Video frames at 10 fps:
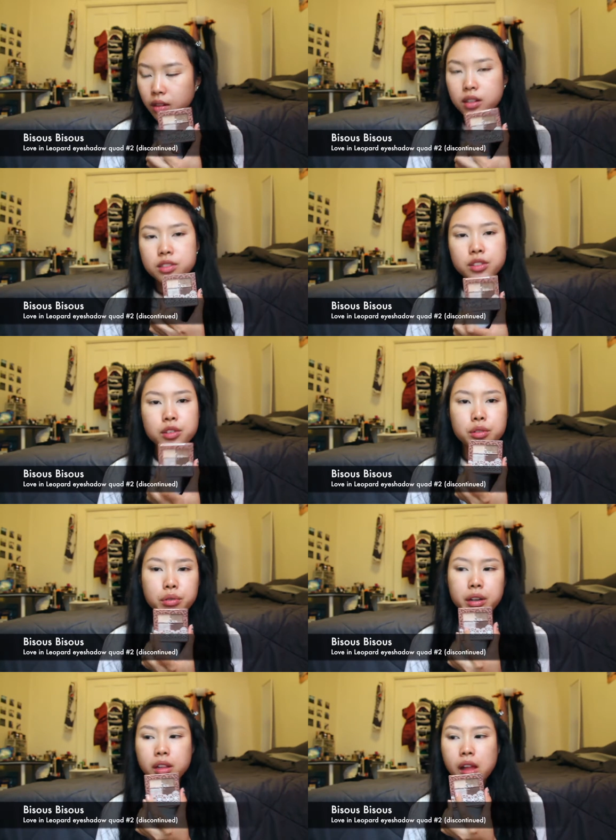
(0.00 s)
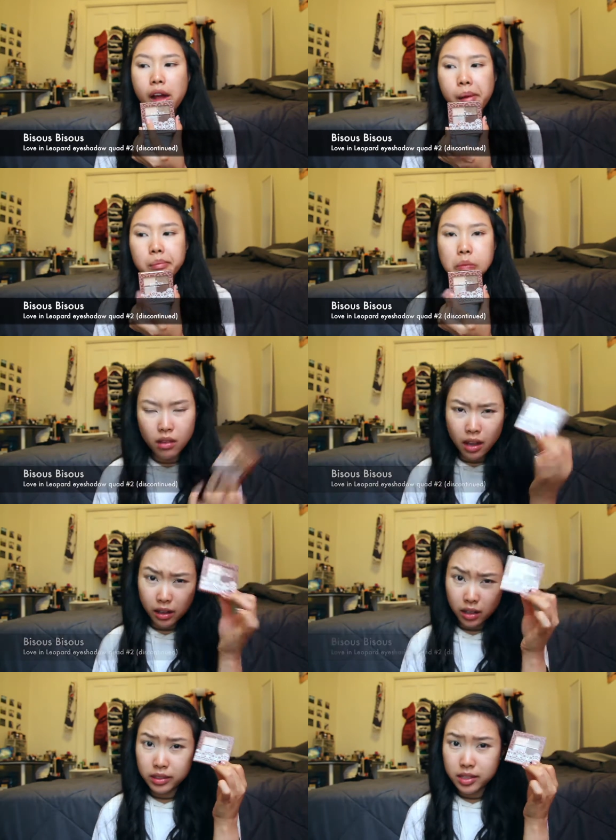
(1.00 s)
it's a Korean lime. I
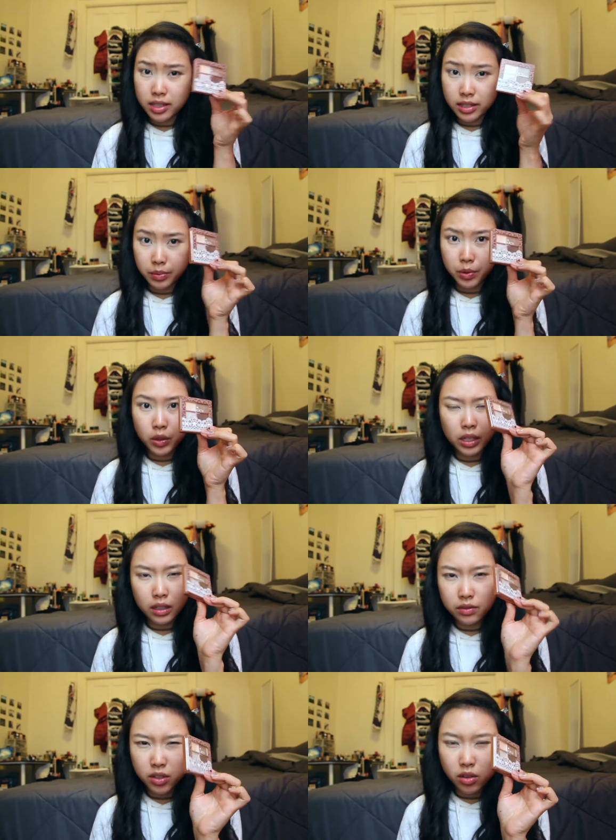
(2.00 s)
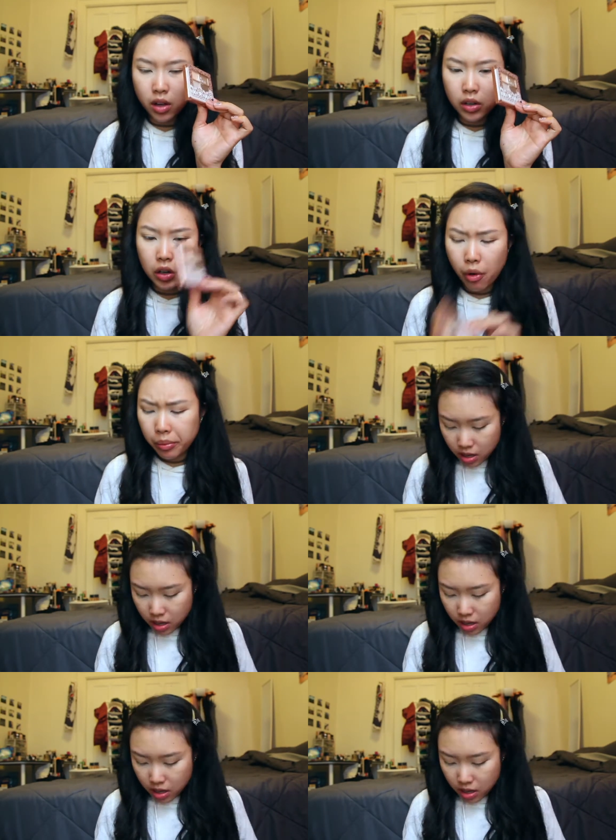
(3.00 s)
got this as a birthday gift so long ago.